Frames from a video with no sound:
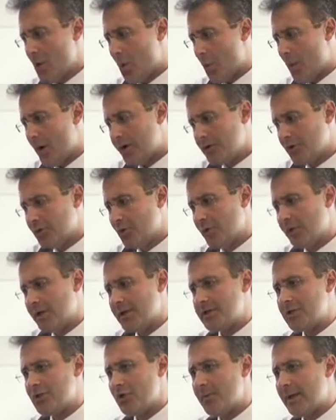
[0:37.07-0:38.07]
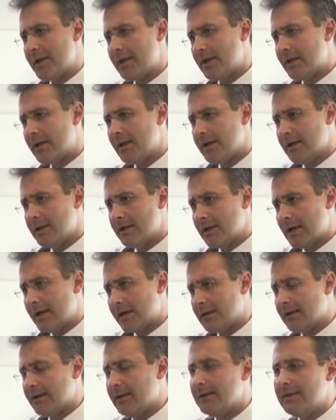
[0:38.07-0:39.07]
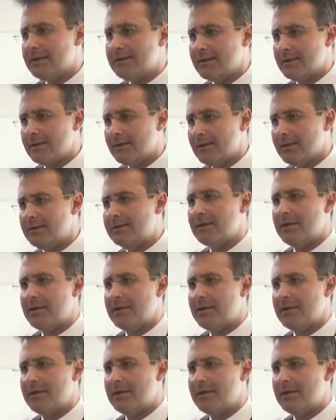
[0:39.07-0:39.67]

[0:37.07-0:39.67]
what you're doing is you're making like little